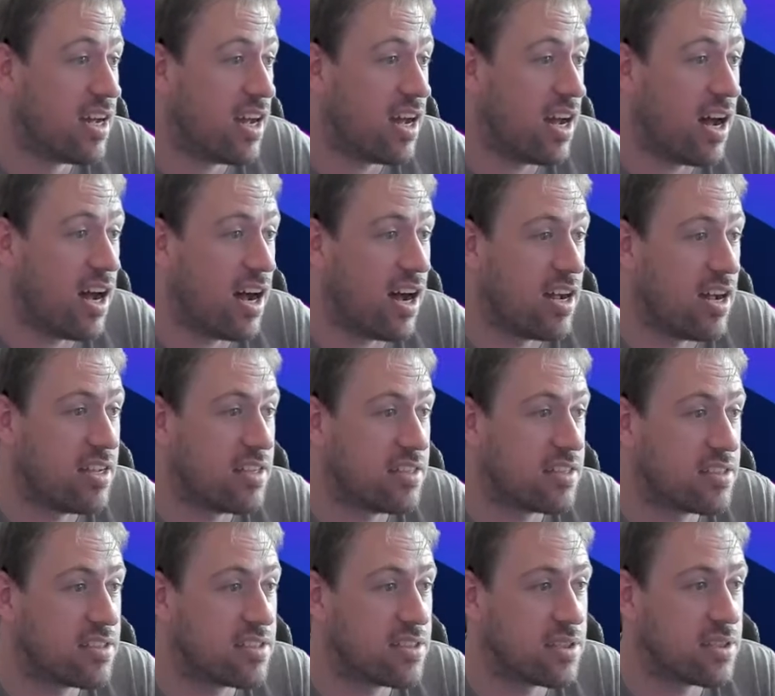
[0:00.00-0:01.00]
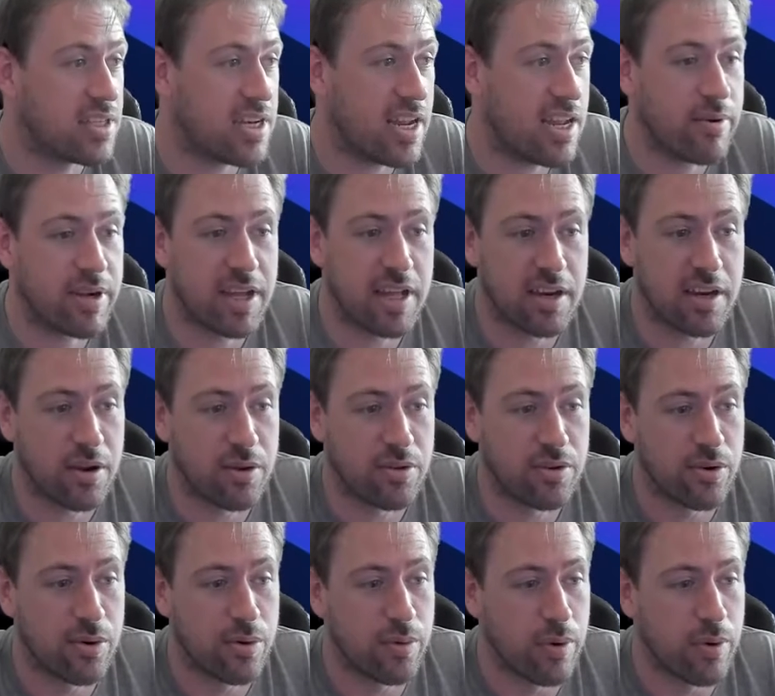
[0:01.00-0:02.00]
So today we're going to go
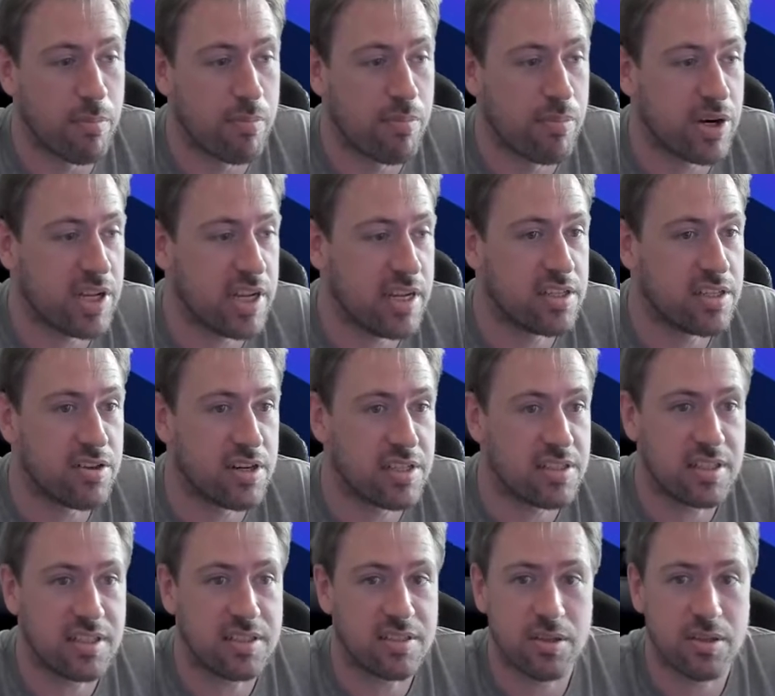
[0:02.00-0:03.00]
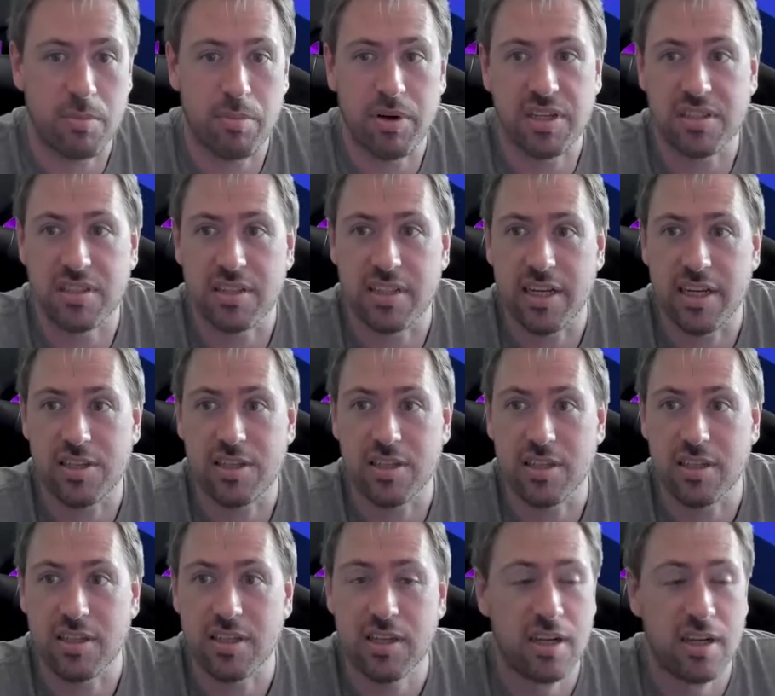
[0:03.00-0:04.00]
through a pretty interesting sort of
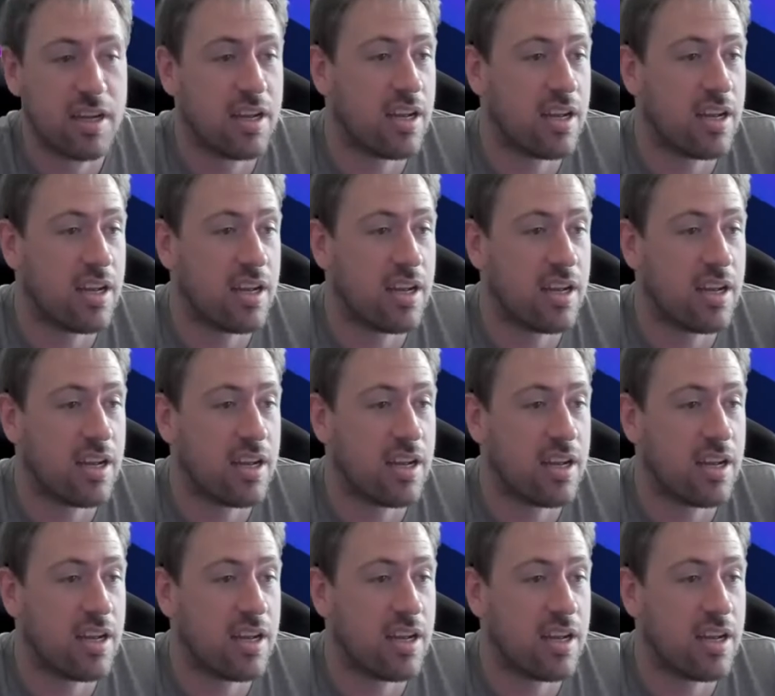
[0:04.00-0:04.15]
presentation.